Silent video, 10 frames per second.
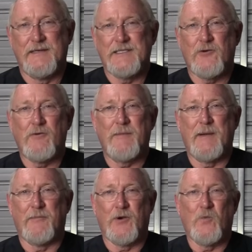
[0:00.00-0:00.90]
So
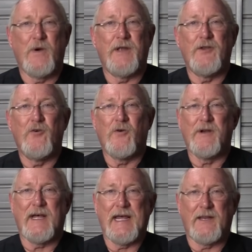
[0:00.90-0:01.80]
remember, when you're
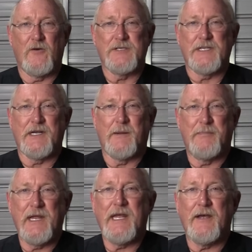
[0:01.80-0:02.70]
diagnosing a
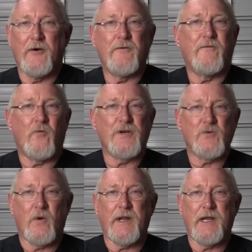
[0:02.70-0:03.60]

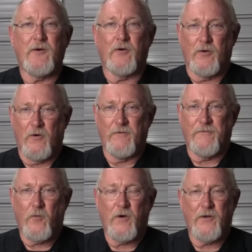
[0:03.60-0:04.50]
P0420 or
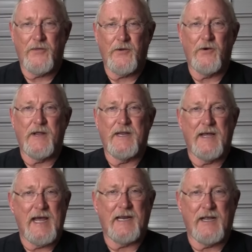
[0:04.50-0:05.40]
0430
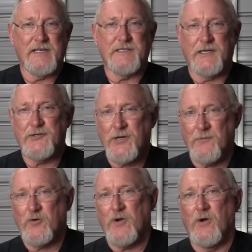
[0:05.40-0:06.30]
diagnostic
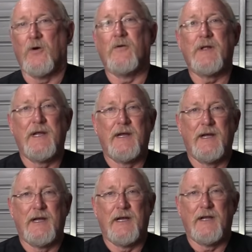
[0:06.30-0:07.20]
trouble code,
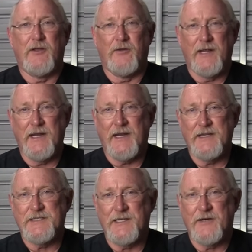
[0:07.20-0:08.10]
you need to
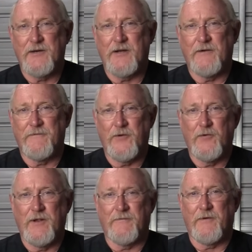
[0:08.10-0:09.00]
consider a few
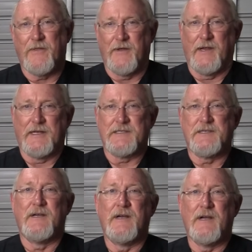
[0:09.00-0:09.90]
different things.